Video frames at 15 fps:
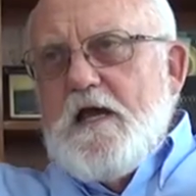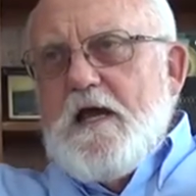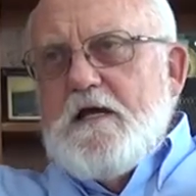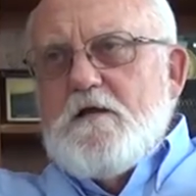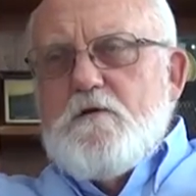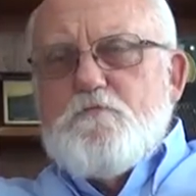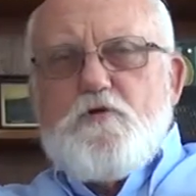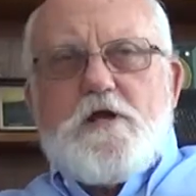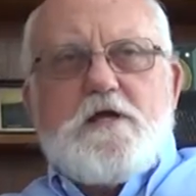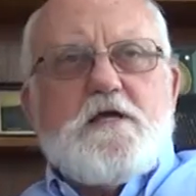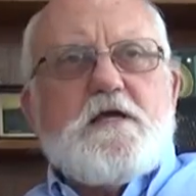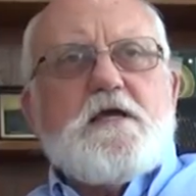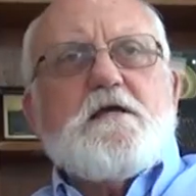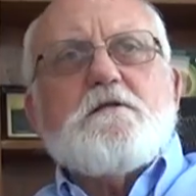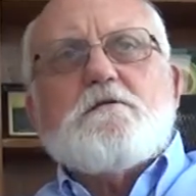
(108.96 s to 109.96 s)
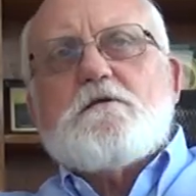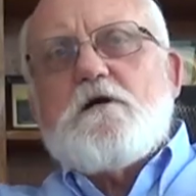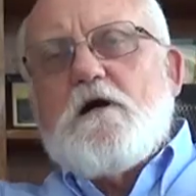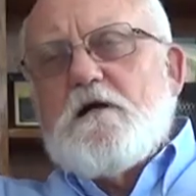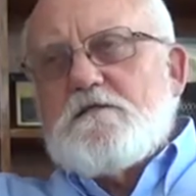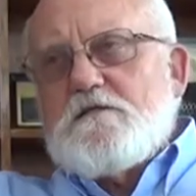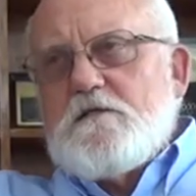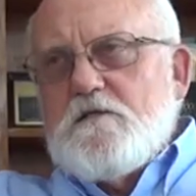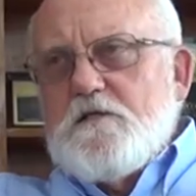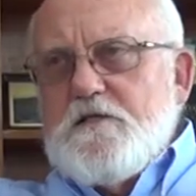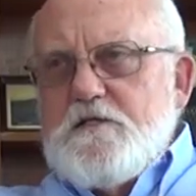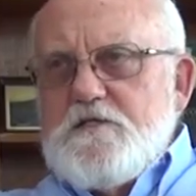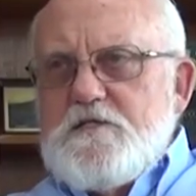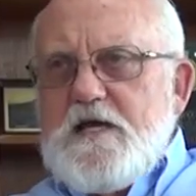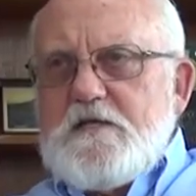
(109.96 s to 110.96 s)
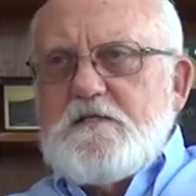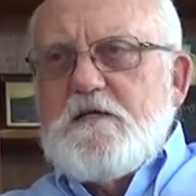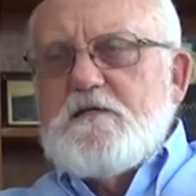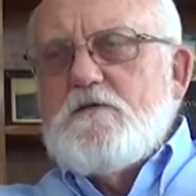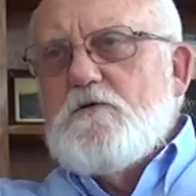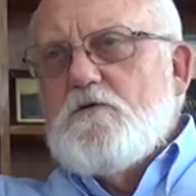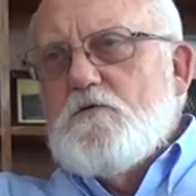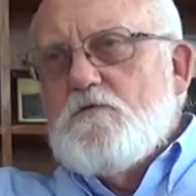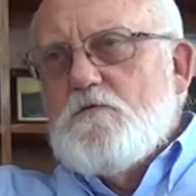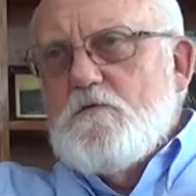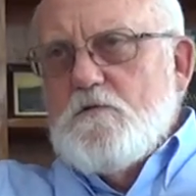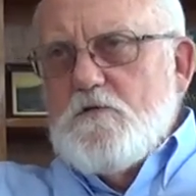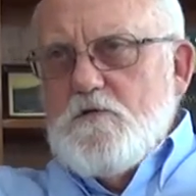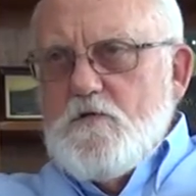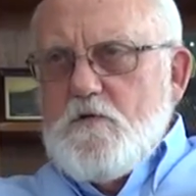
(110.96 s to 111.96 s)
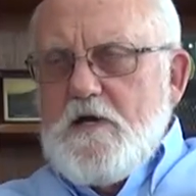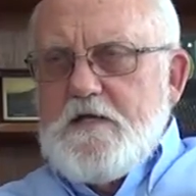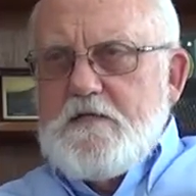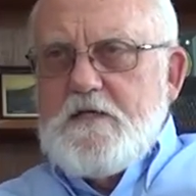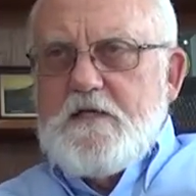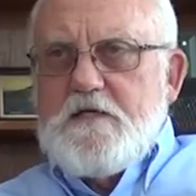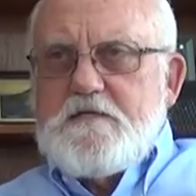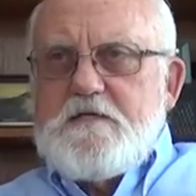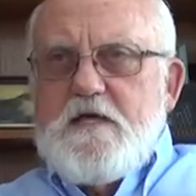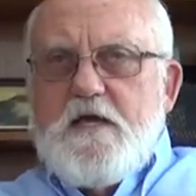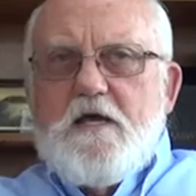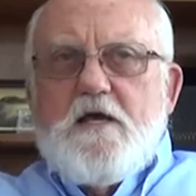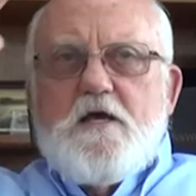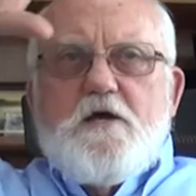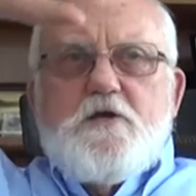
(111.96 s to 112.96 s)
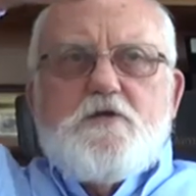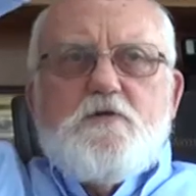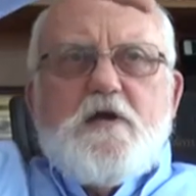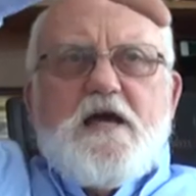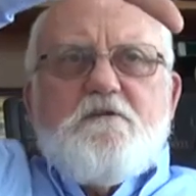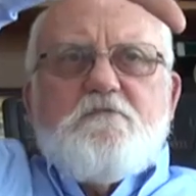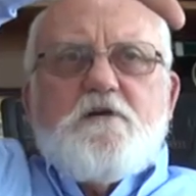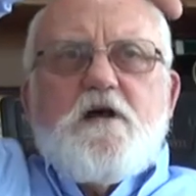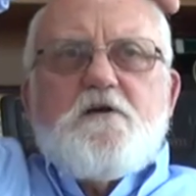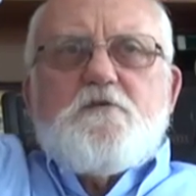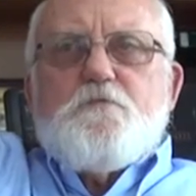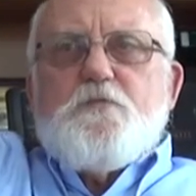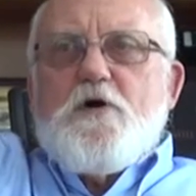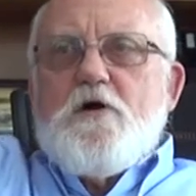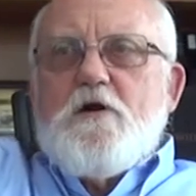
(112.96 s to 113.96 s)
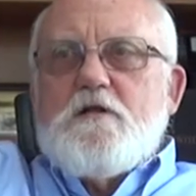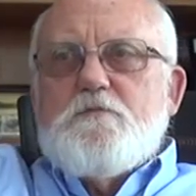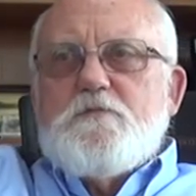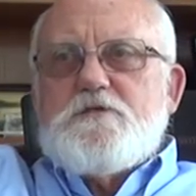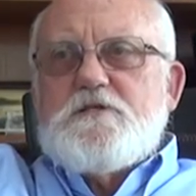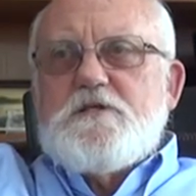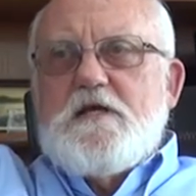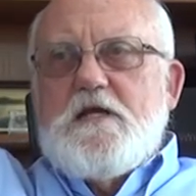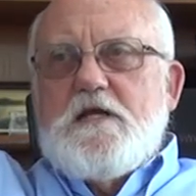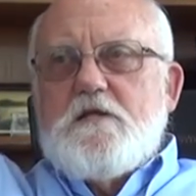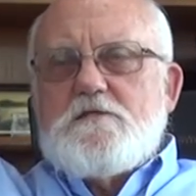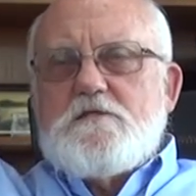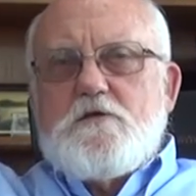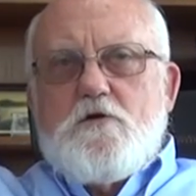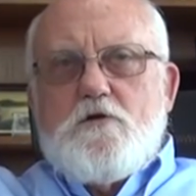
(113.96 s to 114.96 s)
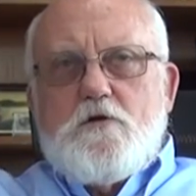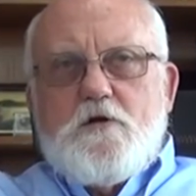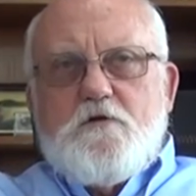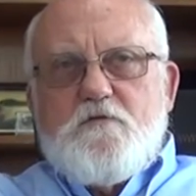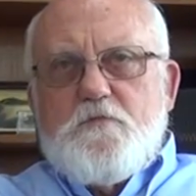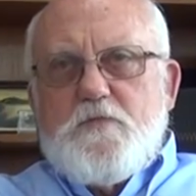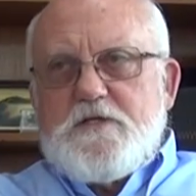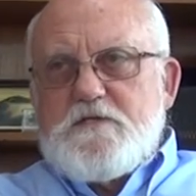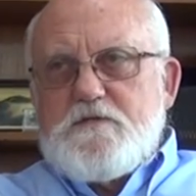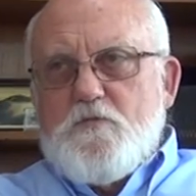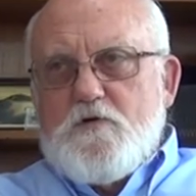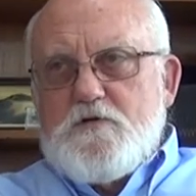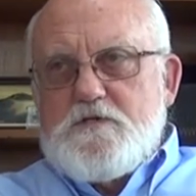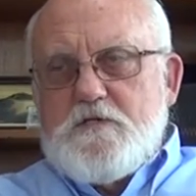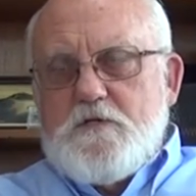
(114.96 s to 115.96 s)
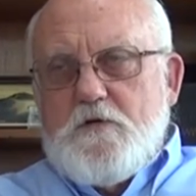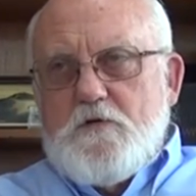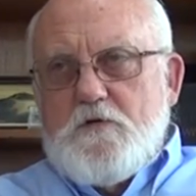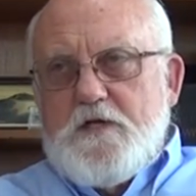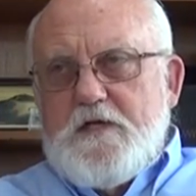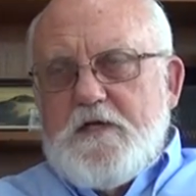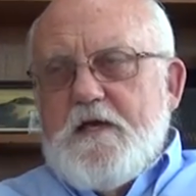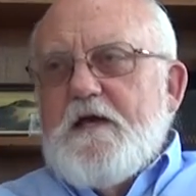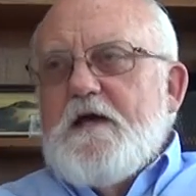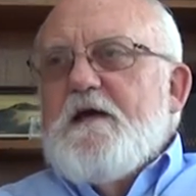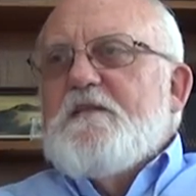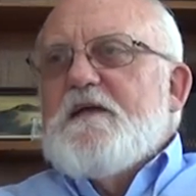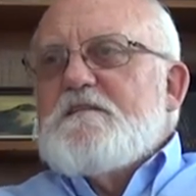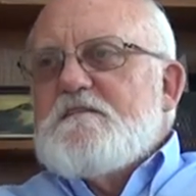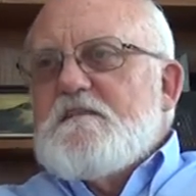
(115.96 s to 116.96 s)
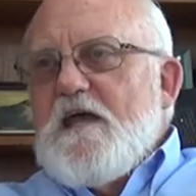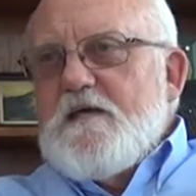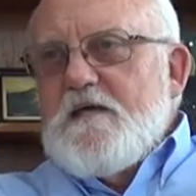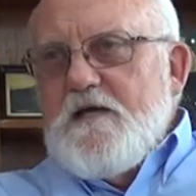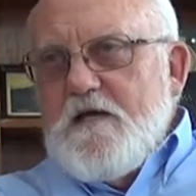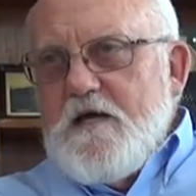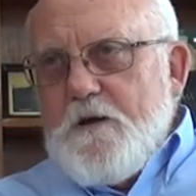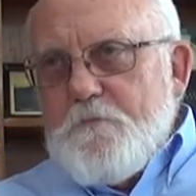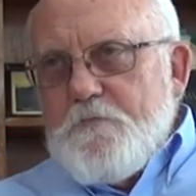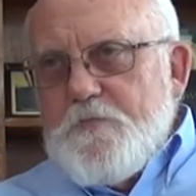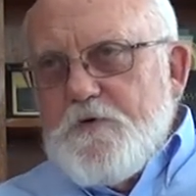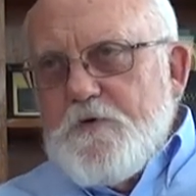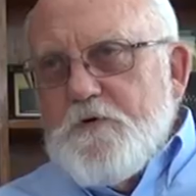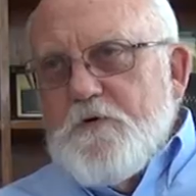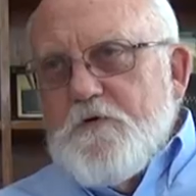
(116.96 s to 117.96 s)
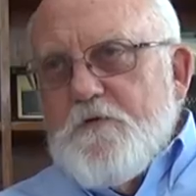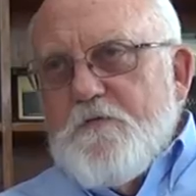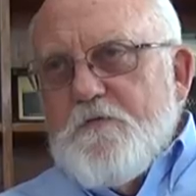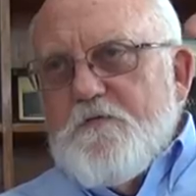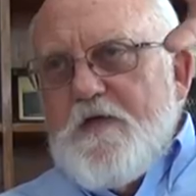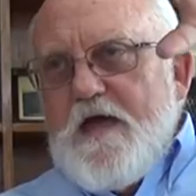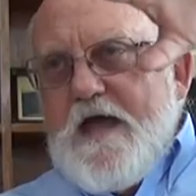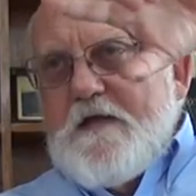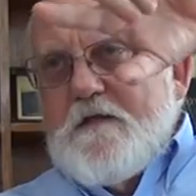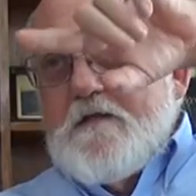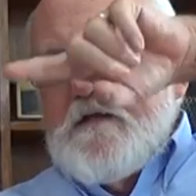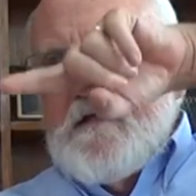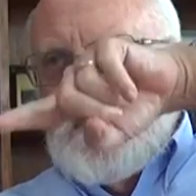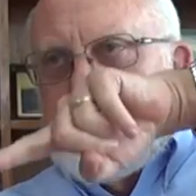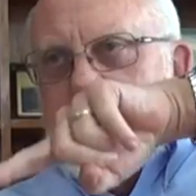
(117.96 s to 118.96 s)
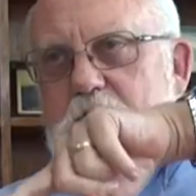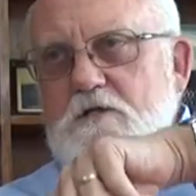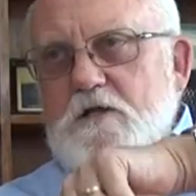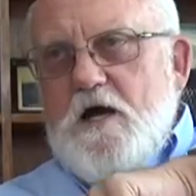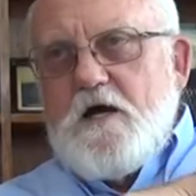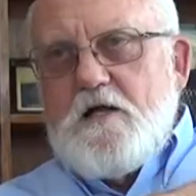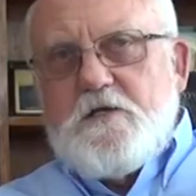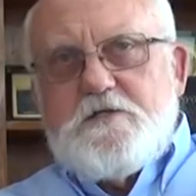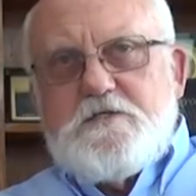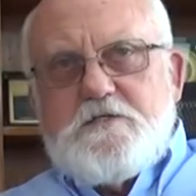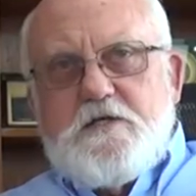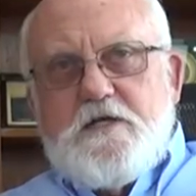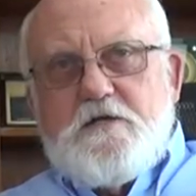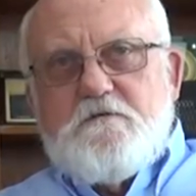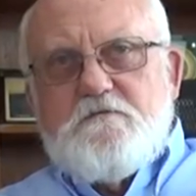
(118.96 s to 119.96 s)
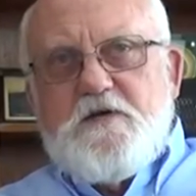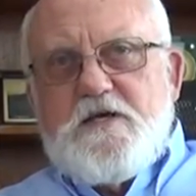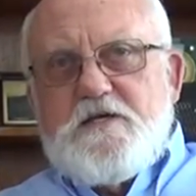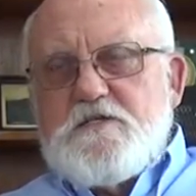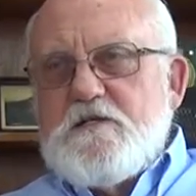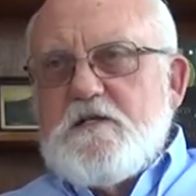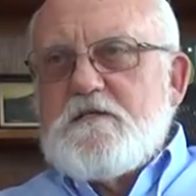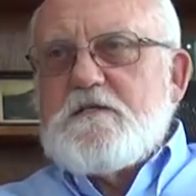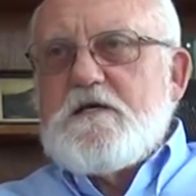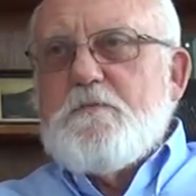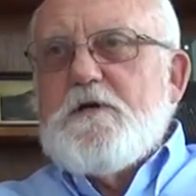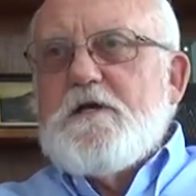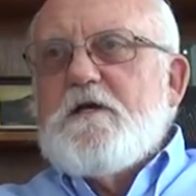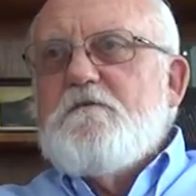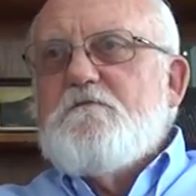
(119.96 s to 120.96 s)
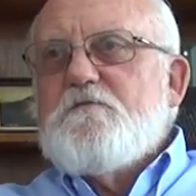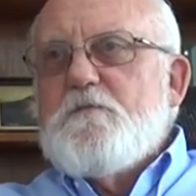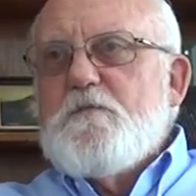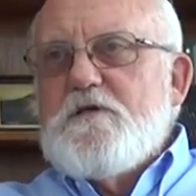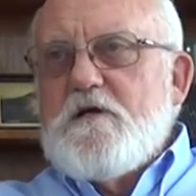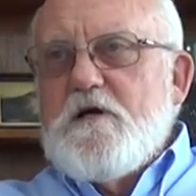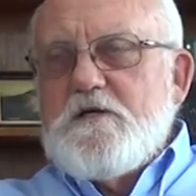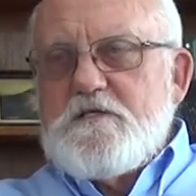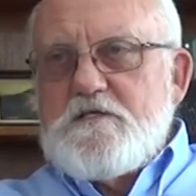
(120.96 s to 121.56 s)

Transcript: And they're bringing in, constantly injecting new, new ideas. You have another part of the machine that's turning over much more slowly, that's taking up that knowledge and innovation that's coming in from the young